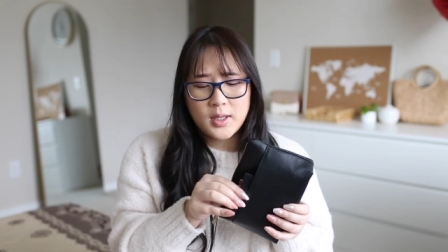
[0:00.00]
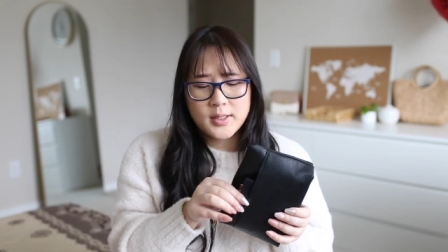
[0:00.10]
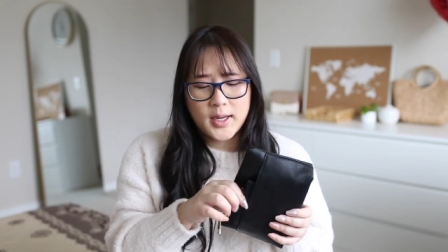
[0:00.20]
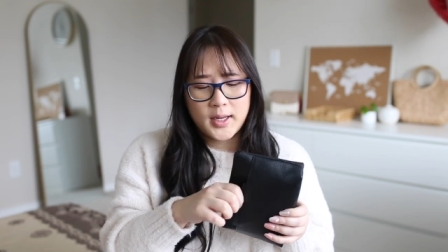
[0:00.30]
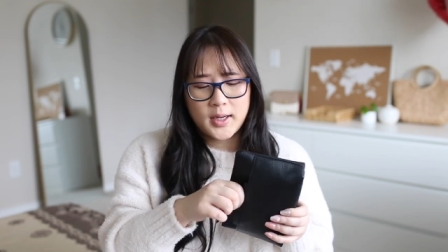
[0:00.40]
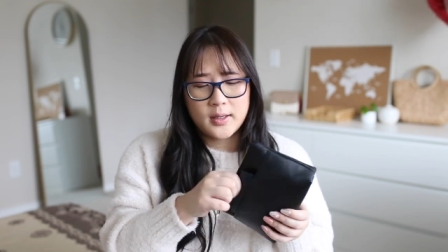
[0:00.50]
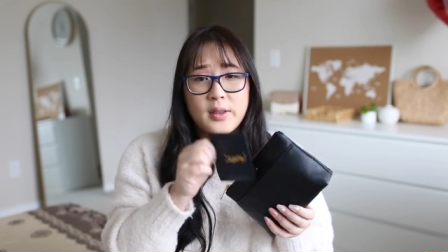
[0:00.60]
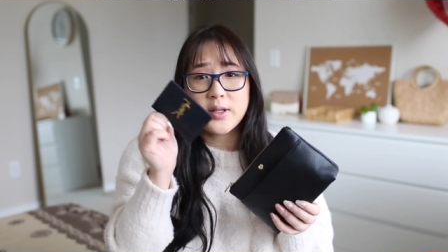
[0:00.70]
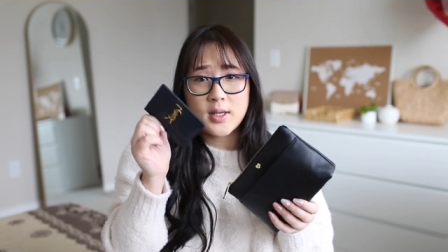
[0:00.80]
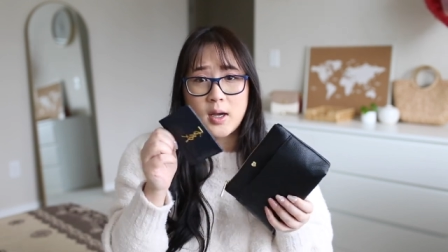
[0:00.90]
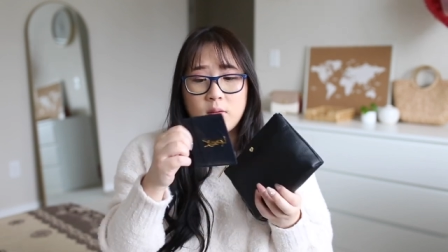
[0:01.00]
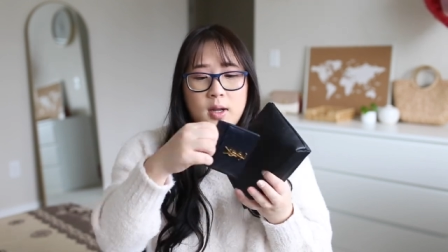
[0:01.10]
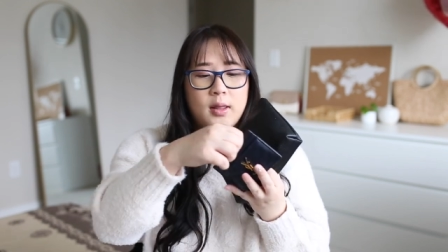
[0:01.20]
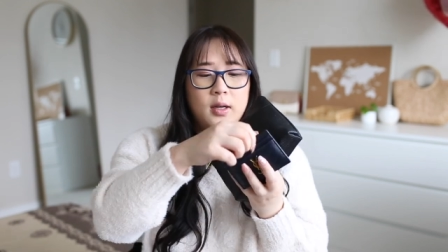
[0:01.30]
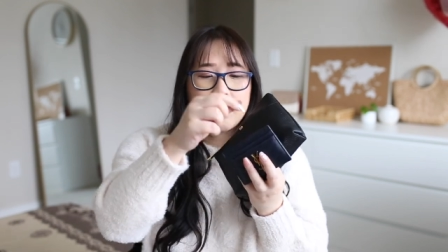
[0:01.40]
taking this out
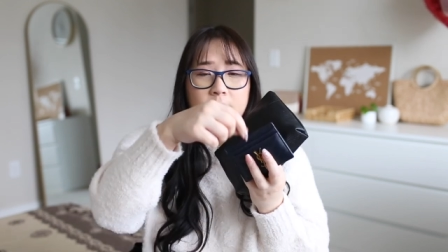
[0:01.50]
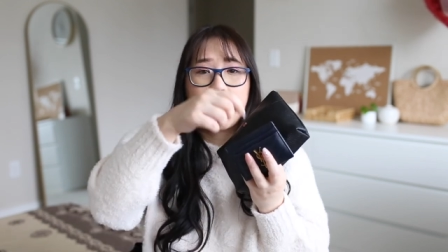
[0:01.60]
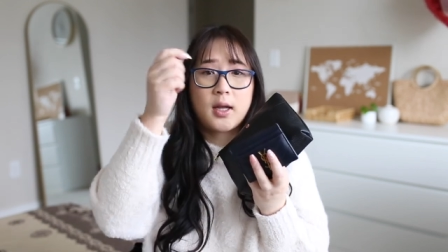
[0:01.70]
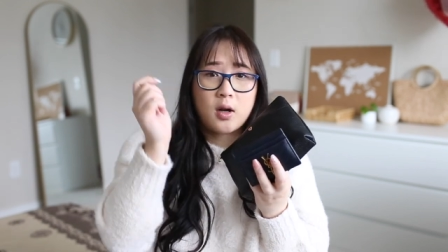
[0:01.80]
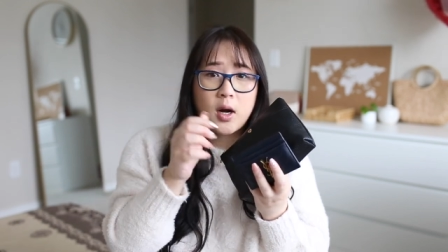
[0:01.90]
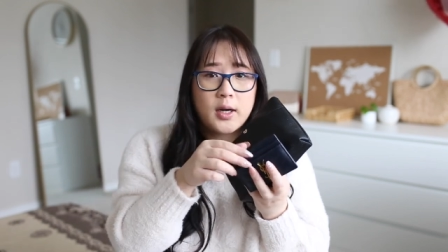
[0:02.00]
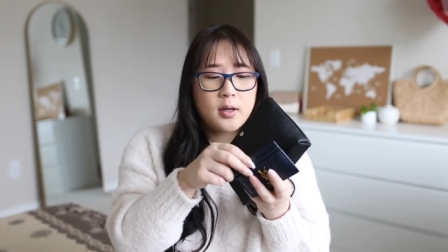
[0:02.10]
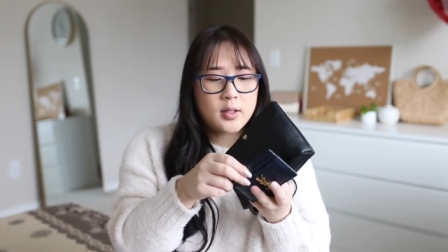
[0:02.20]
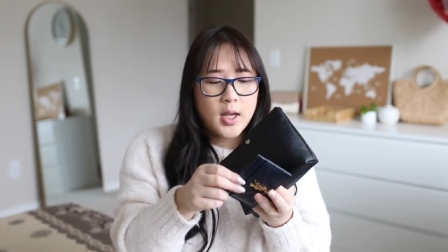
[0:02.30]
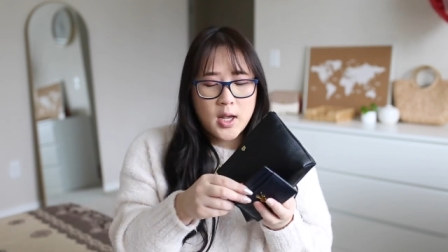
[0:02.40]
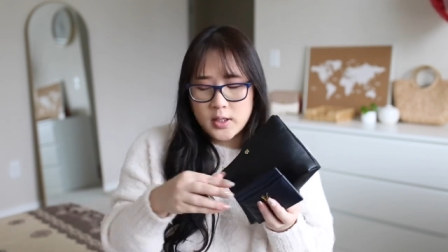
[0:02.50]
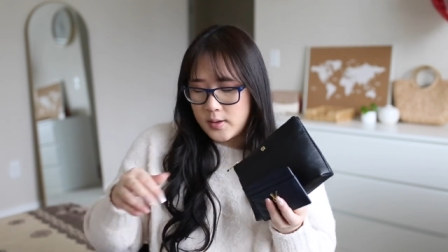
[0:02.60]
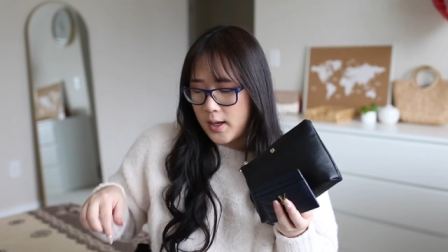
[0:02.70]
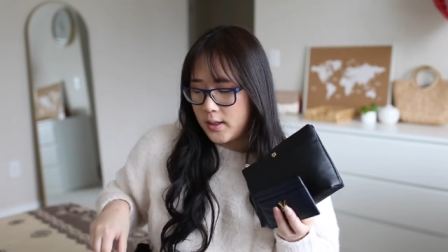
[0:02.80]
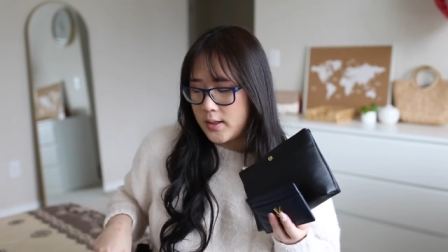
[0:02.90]
and then taking a card out so
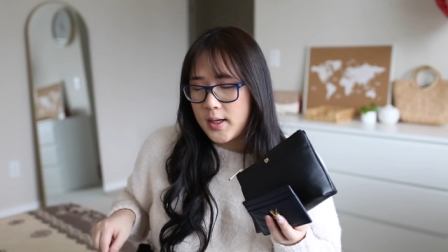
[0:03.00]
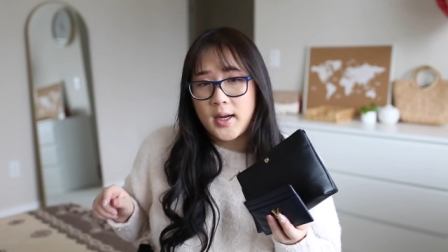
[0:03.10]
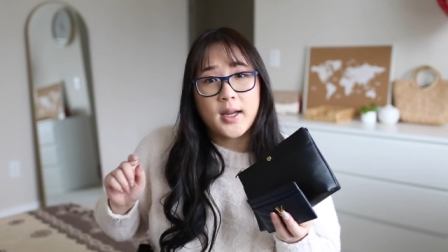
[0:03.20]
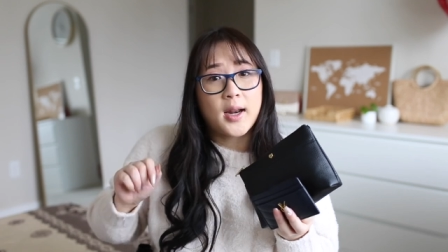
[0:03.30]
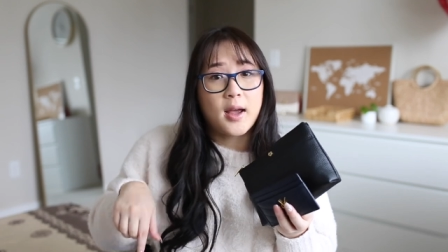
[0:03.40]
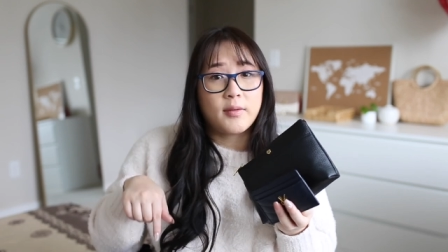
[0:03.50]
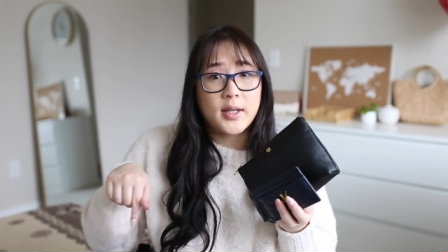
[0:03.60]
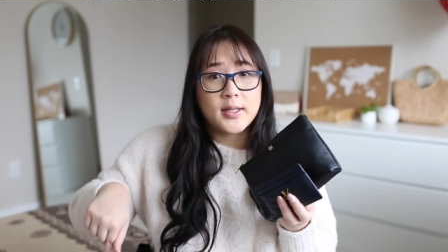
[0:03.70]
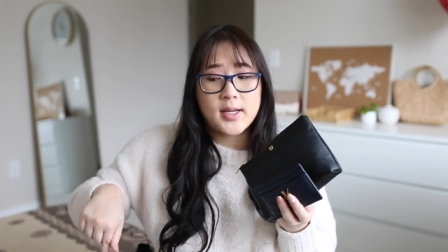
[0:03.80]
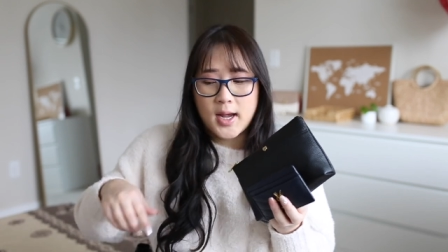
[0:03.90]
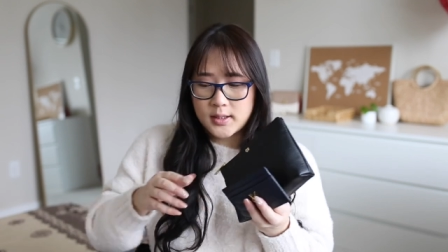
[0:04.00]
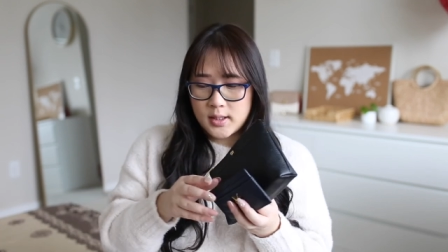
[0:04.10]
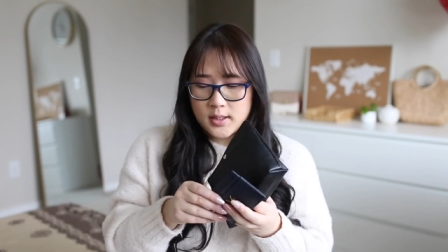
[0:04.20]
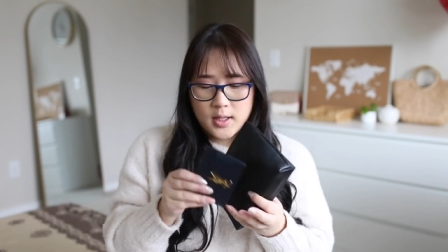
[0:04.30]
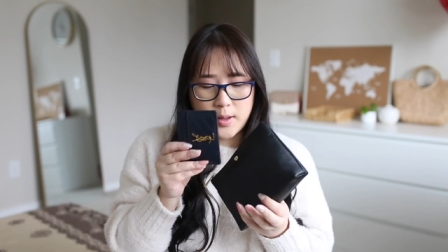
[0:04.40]
at least I can have easy
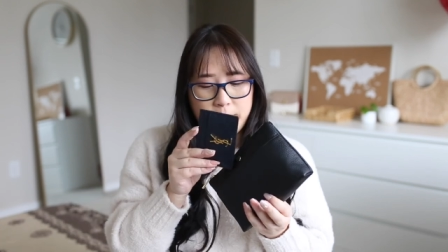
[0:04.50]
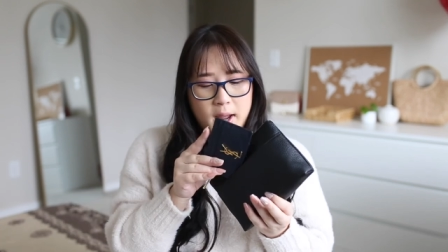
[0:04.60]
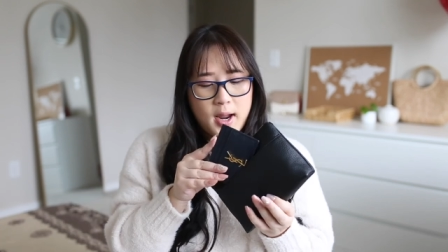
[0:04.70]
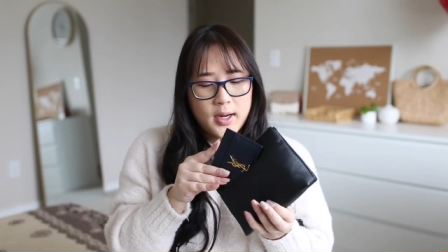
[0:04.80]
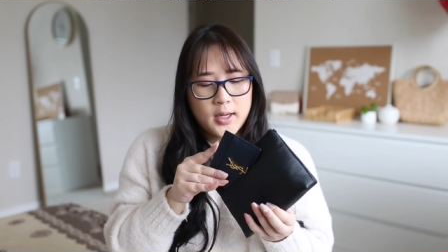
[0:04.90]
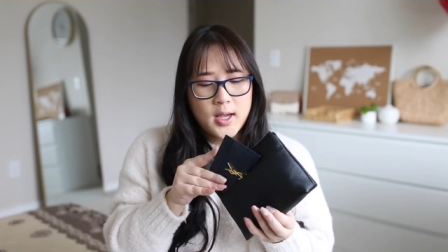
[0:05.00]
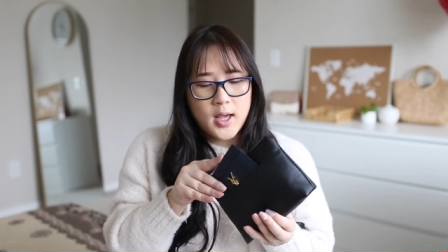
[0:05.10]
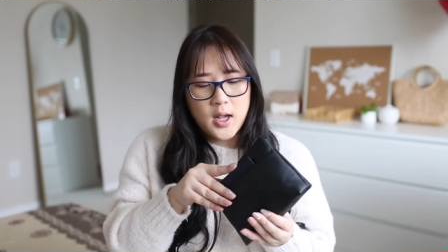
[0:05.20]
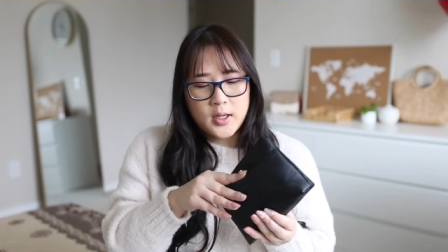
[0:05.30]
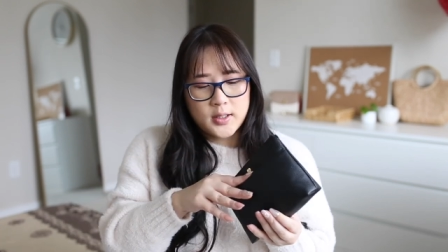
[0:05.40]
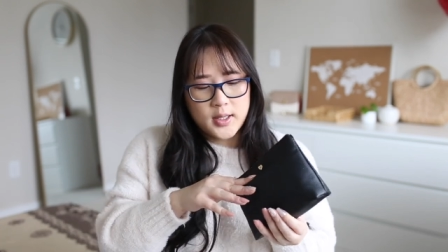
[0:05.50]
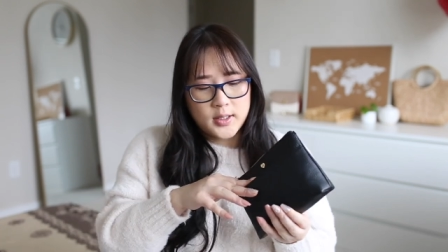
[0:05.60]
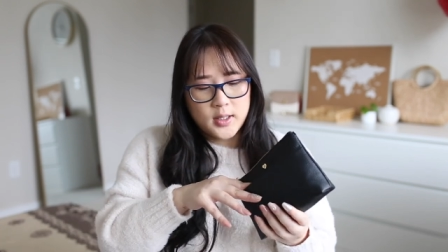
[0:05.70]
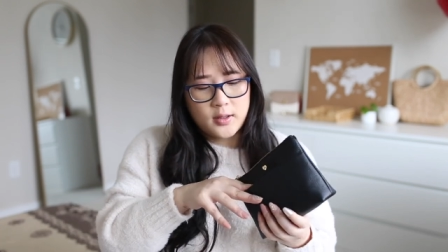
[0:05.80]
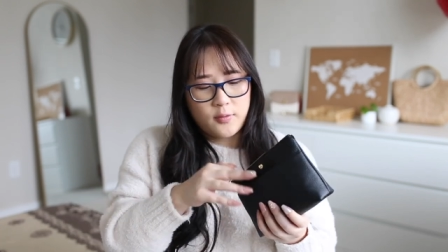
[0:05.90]
access in the bag so that's
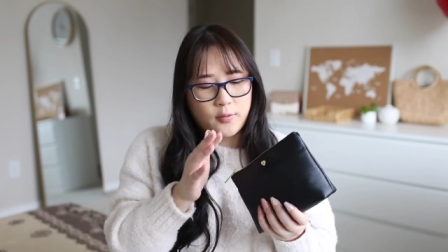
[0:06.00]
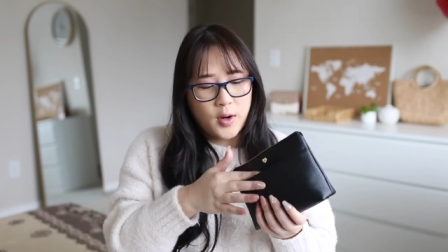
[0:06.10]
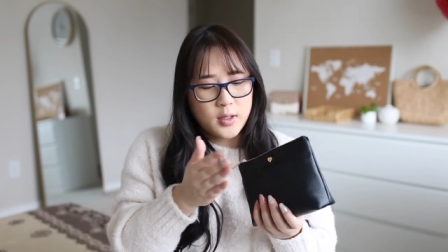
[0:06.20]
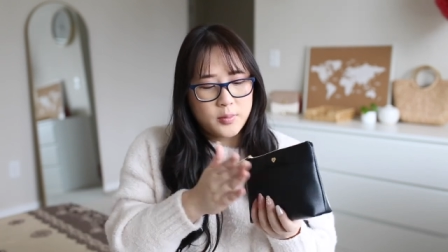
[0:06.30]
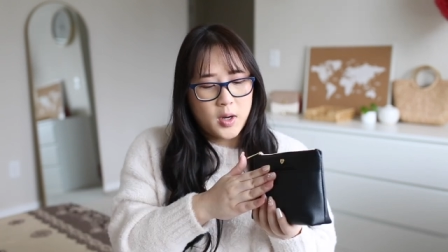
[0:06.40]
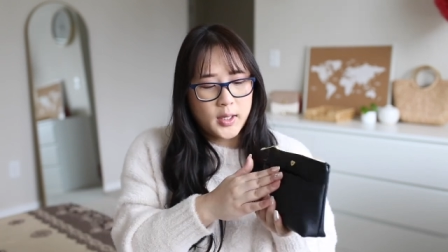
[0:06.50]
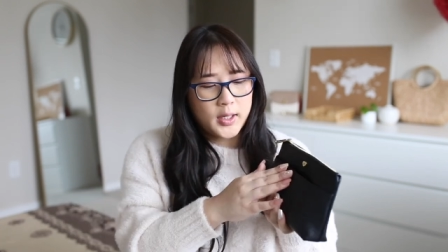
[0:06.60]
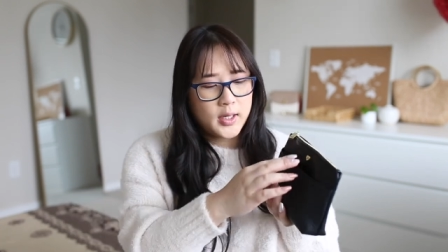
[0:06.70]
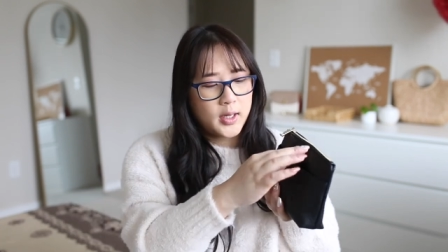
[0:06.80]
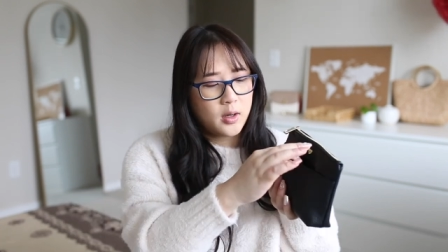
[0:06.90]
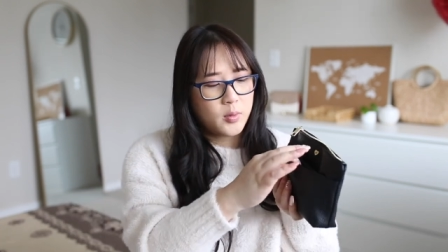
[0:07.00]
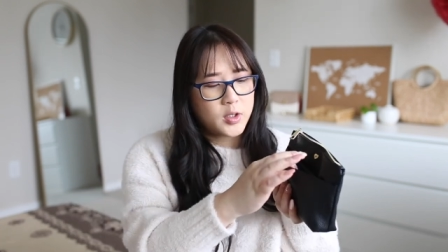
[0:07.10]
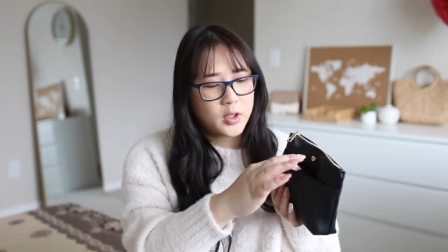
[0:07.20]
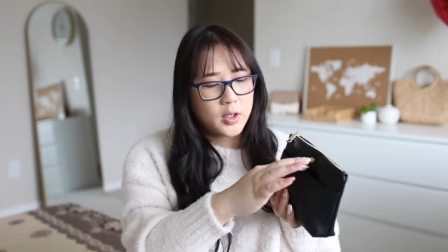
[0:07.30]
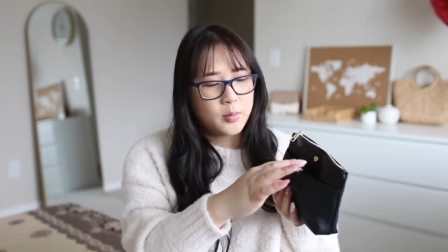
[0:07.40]
in the front pocket here
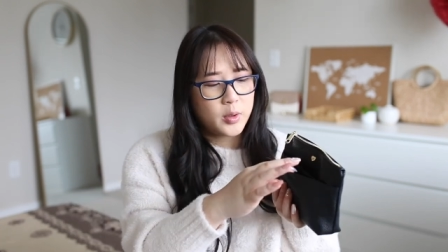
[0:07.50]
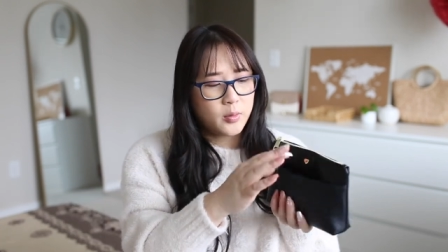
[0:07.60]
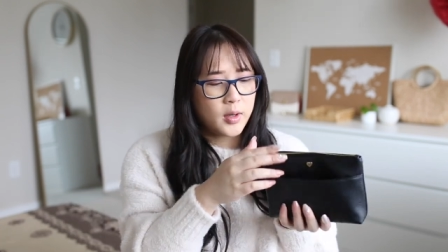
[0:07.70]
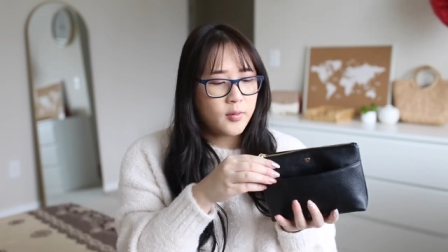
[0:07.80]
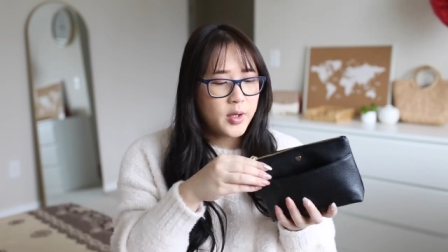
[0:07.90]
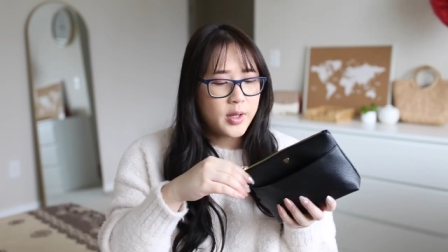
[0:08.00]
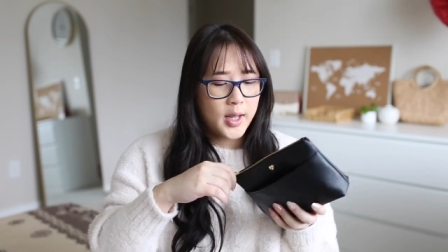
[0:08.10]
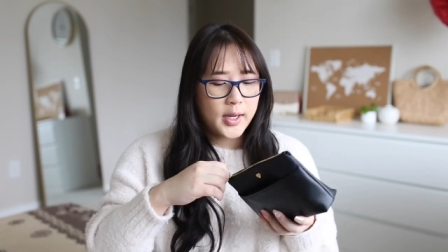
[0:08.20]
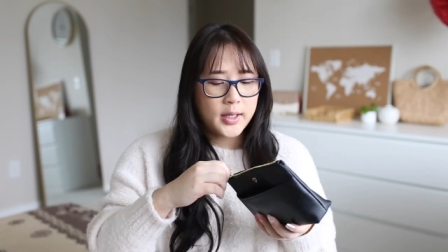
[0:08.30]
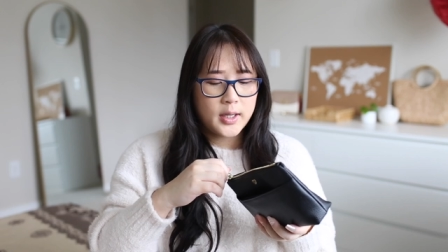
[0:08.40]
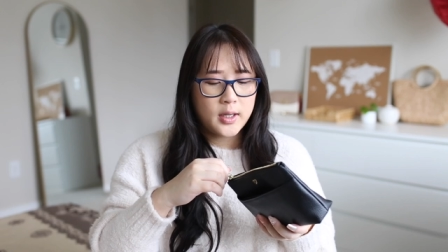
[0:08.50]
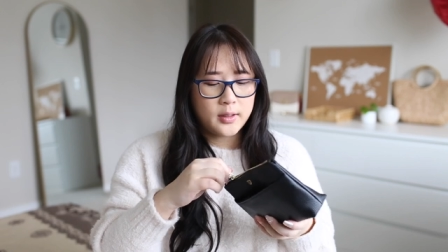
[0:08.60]
which you can put whatever you like